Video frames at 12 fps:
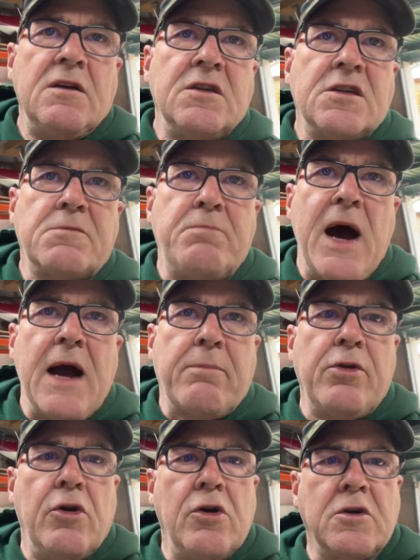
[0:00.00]
spark
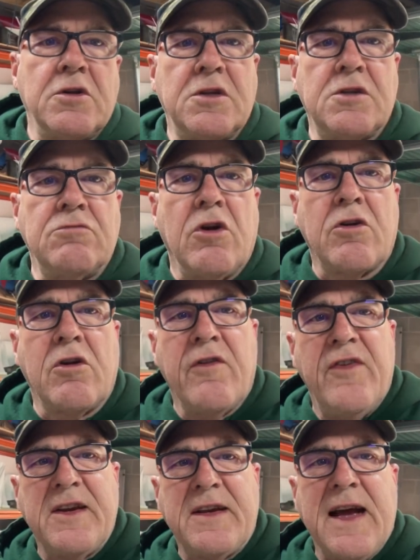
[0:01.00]
plugs, rocker
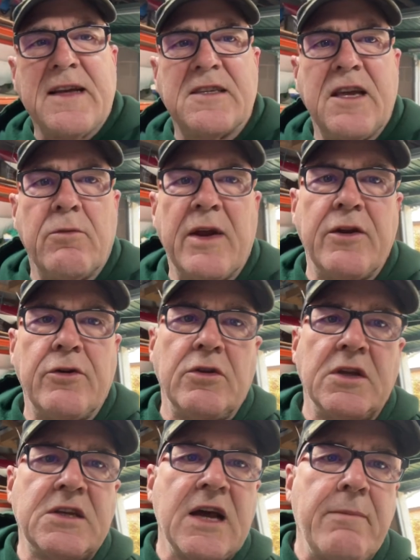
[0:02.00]
covered gasket when I do
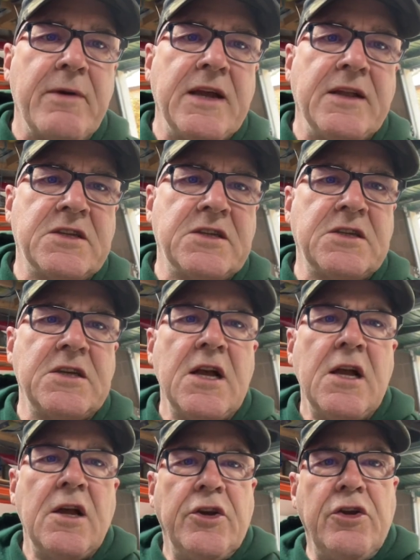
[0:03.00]
the tappets,
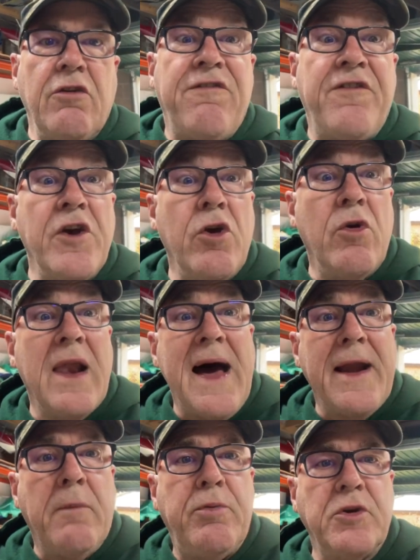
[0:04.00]
new fuel
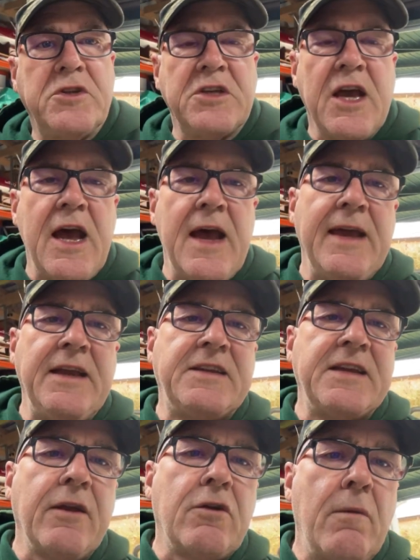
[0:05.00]
line. I put uh,
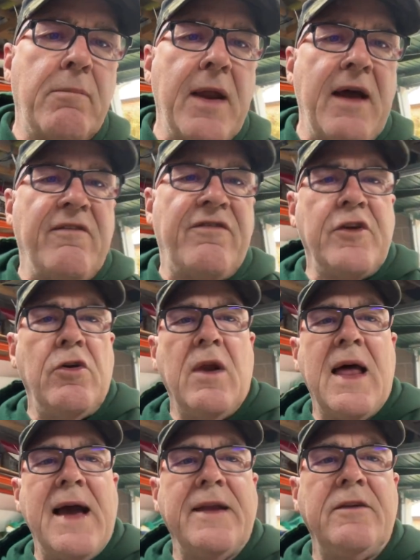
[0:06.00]
E10 compliant fuel
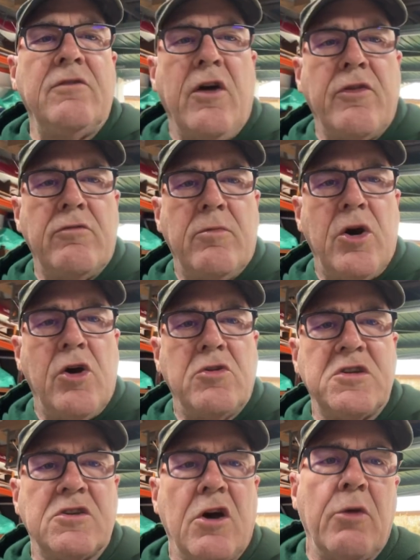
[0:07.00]
line on the rubber
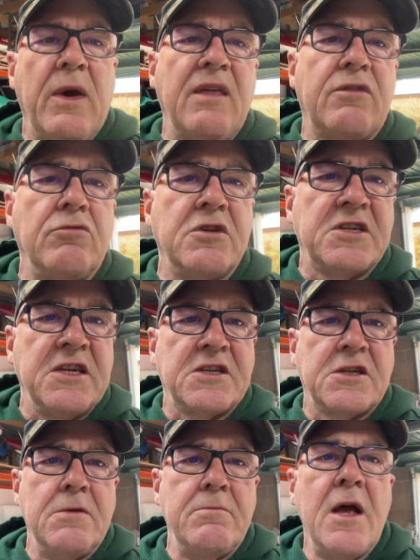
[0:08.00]
hoses all the way through the
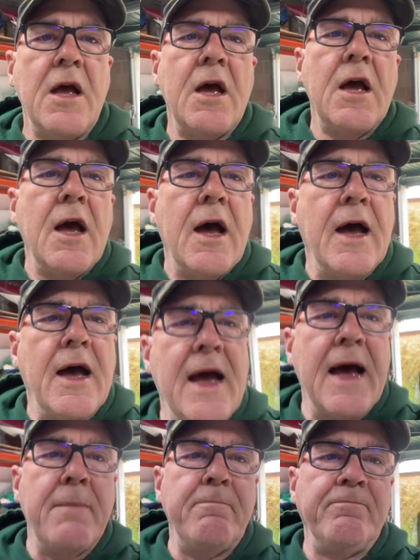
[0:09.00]
system.
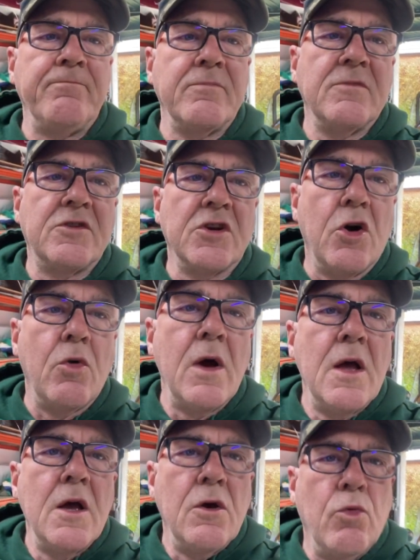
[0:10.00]
Um, so
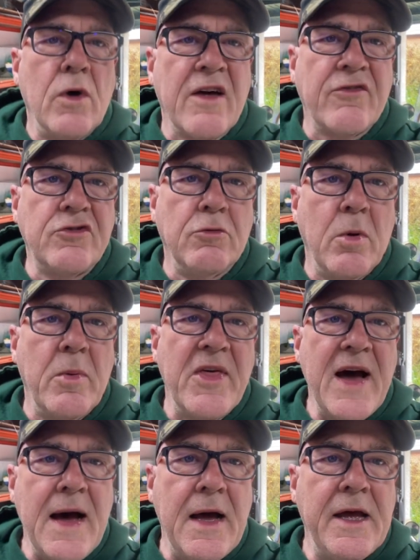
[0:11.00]
won't have trouble with
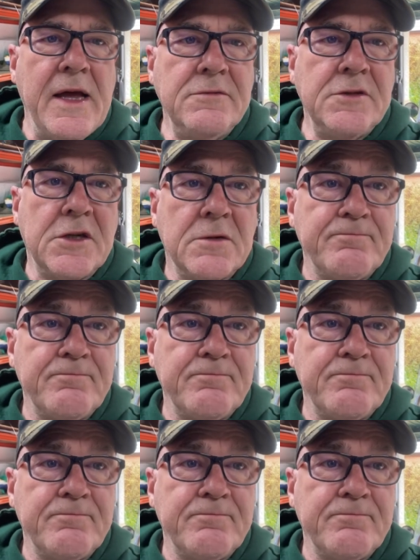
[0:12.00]
that. And